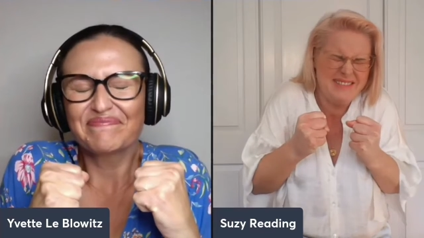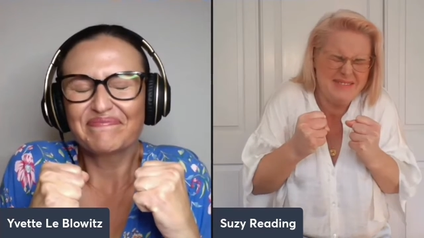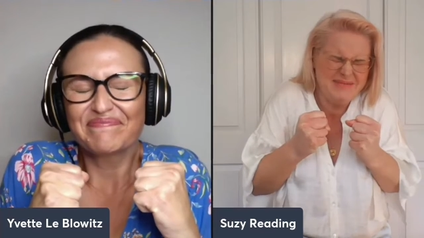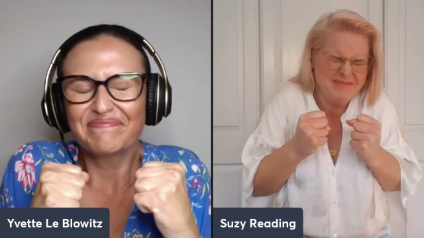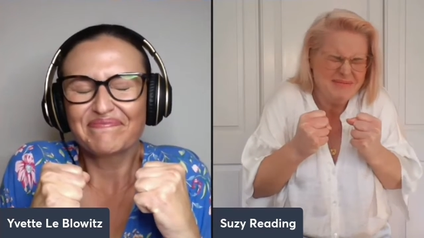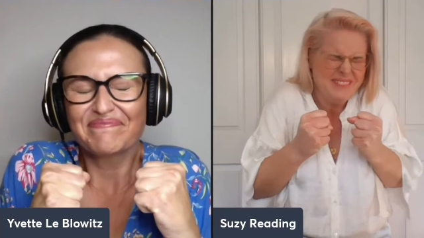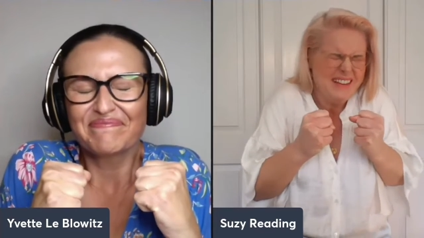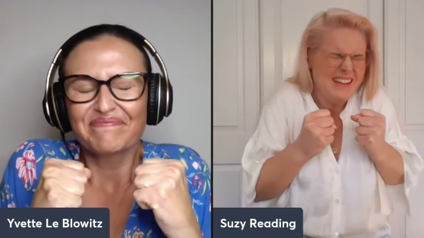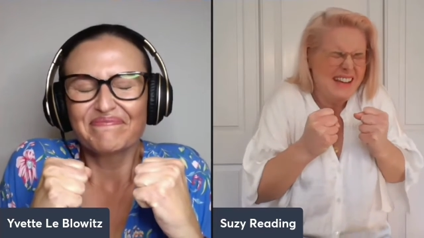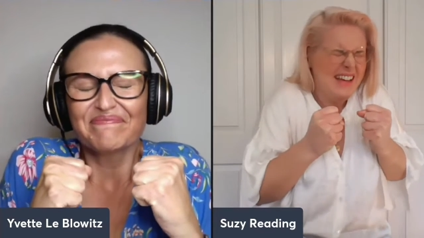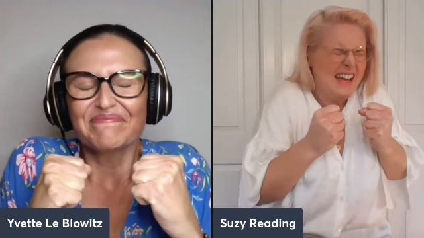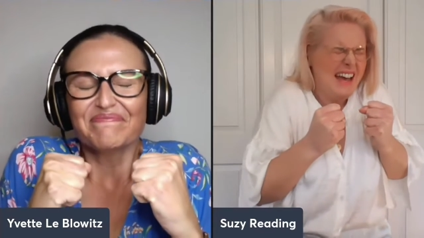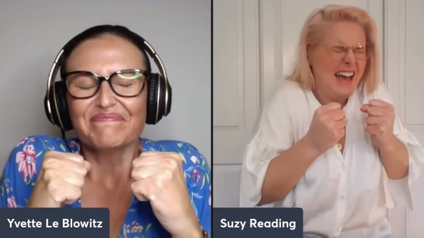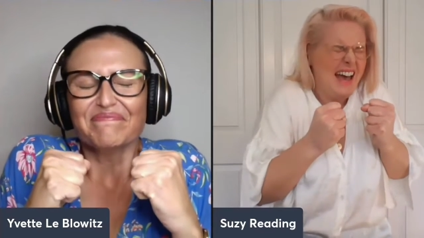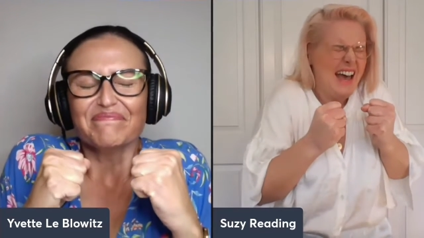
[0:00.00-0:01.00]

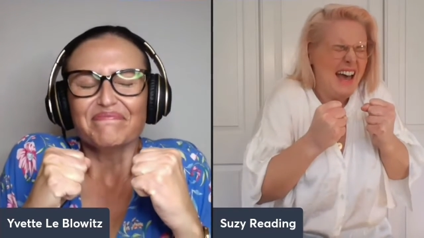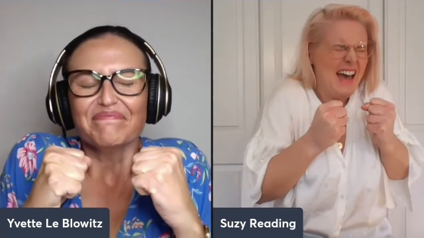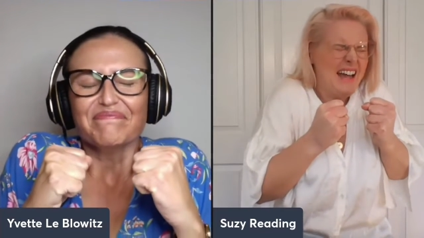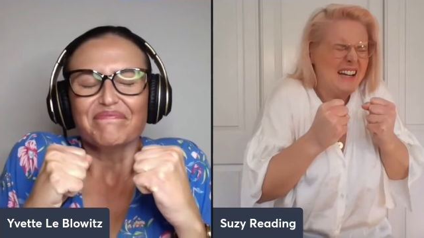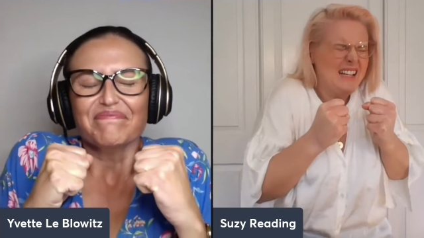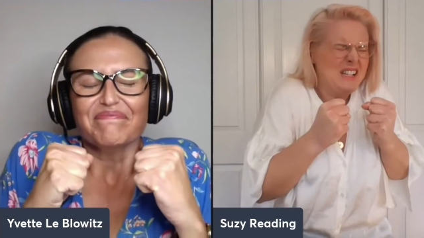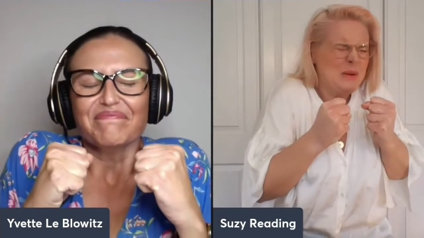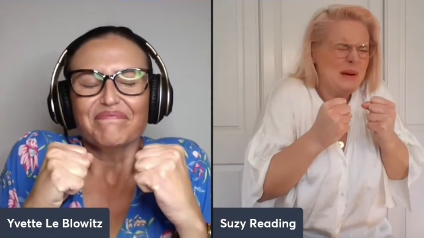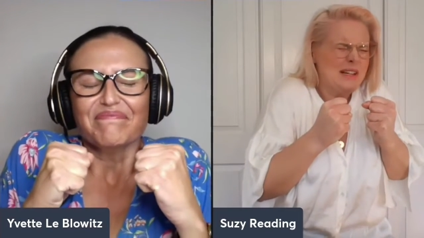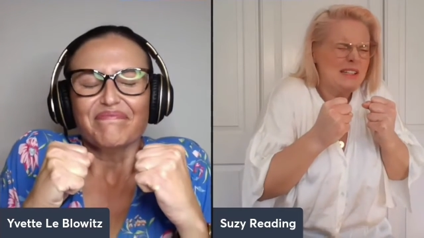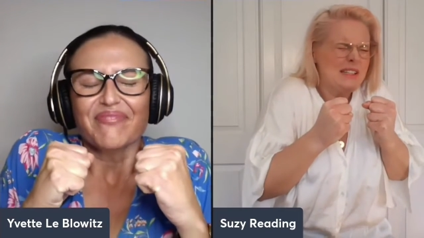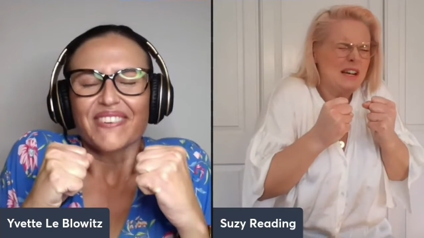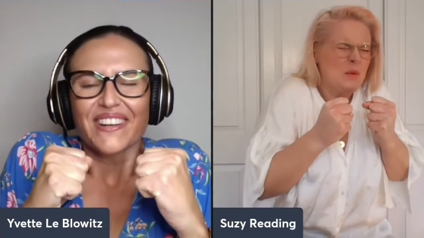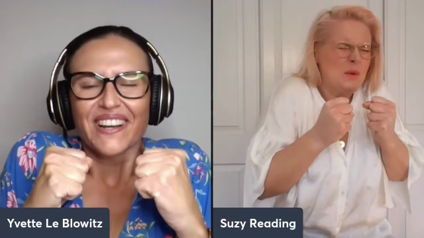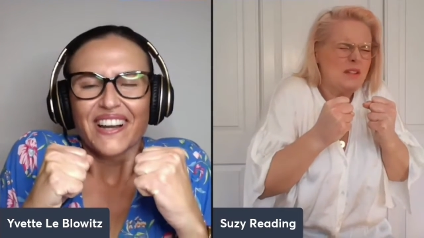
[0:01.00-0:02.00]
Speaker 1: And as you
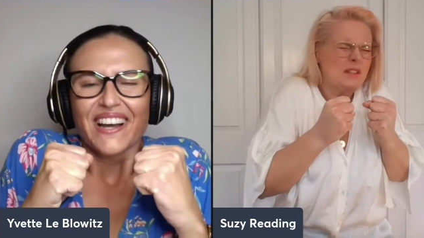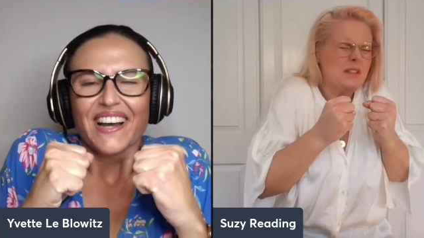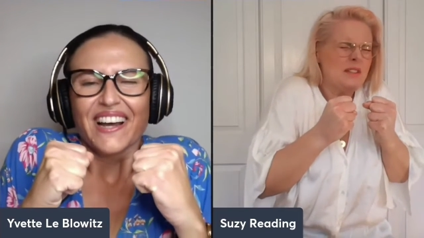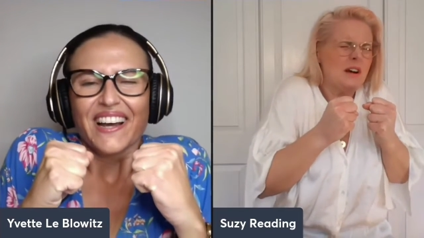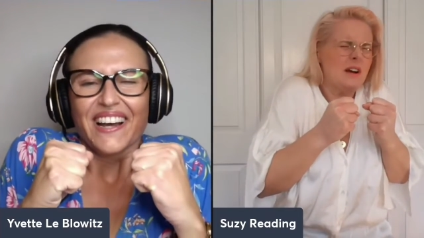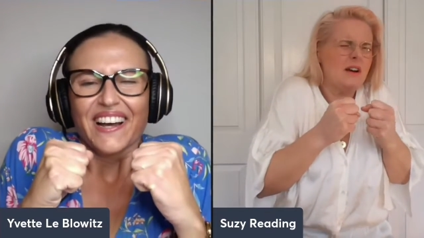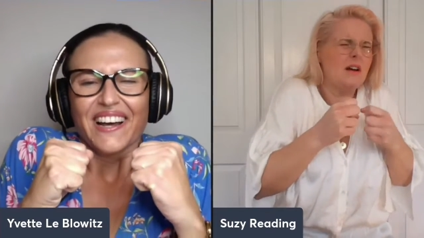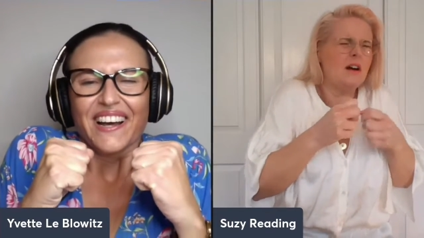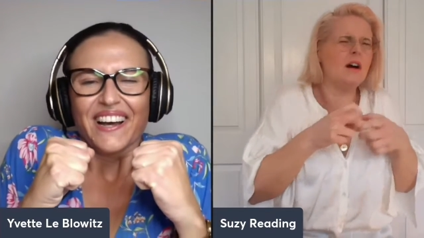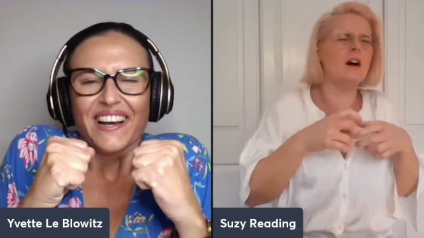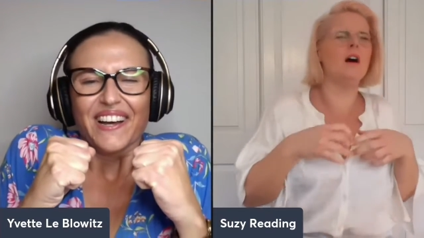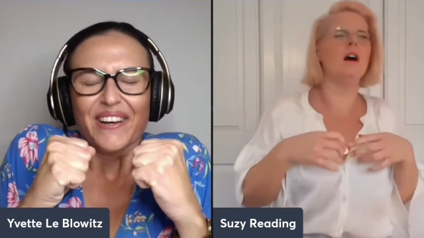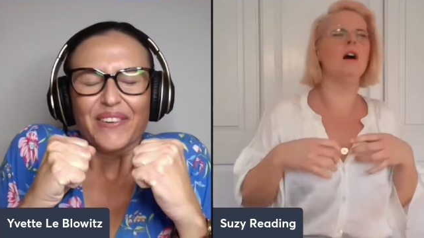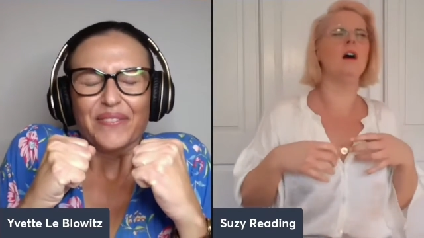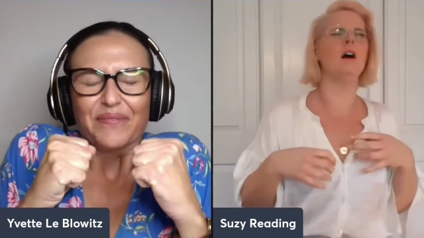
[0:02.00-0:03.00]
exhale with a sigh,
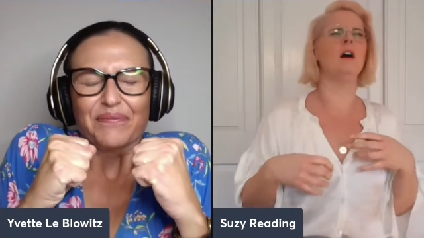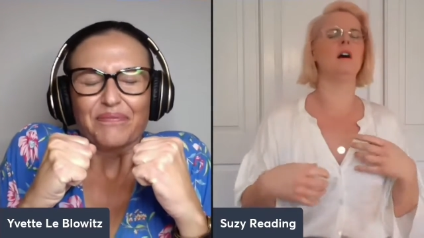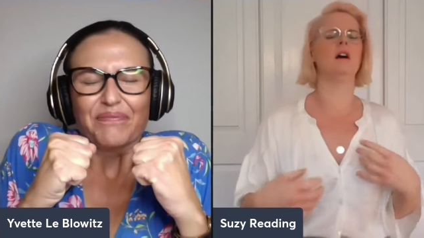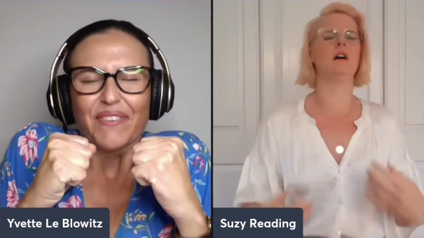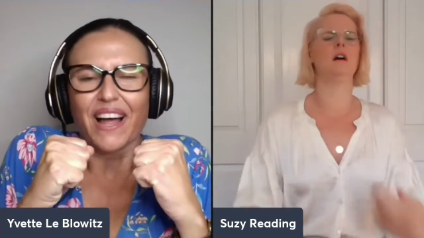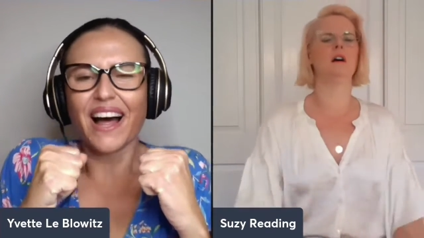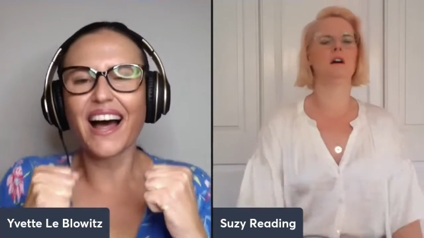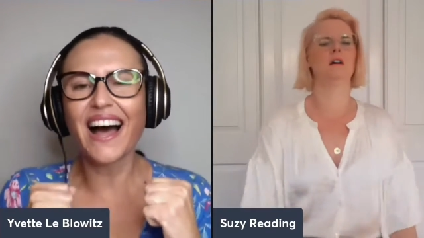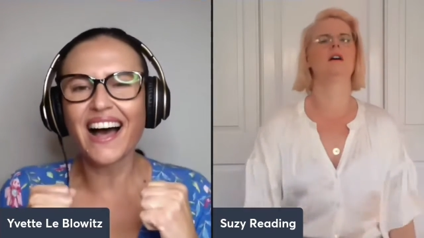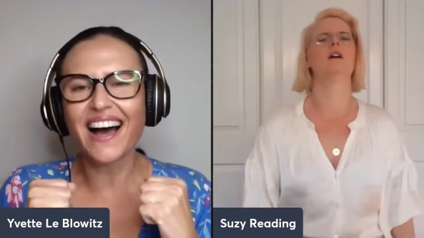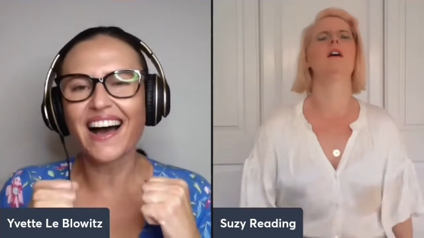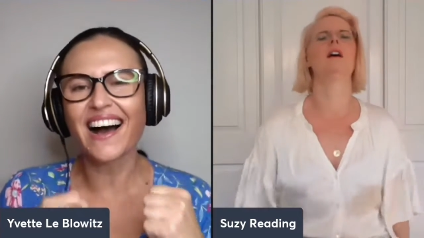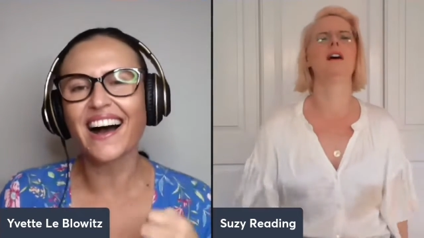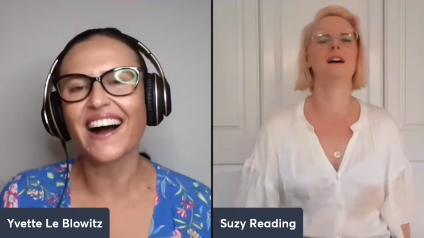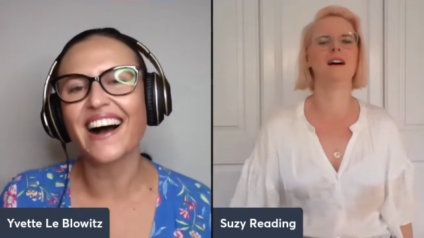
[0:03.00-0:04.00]

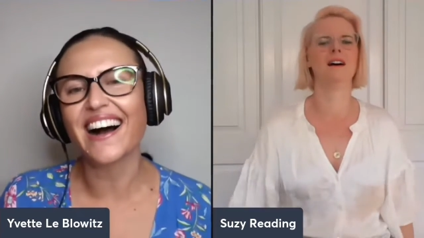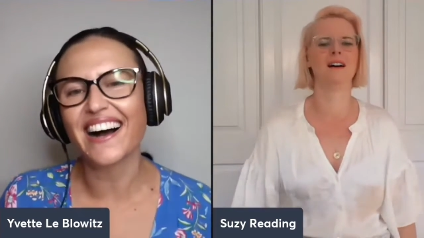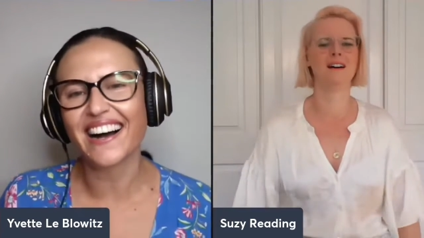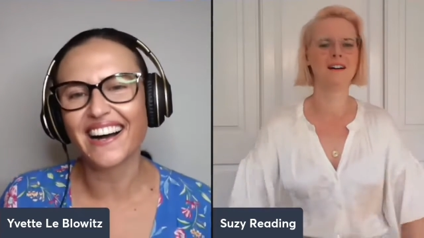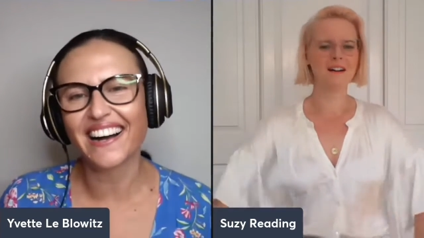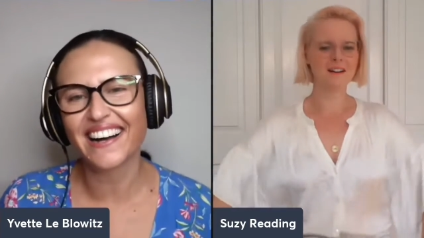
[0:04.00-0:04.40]
oh.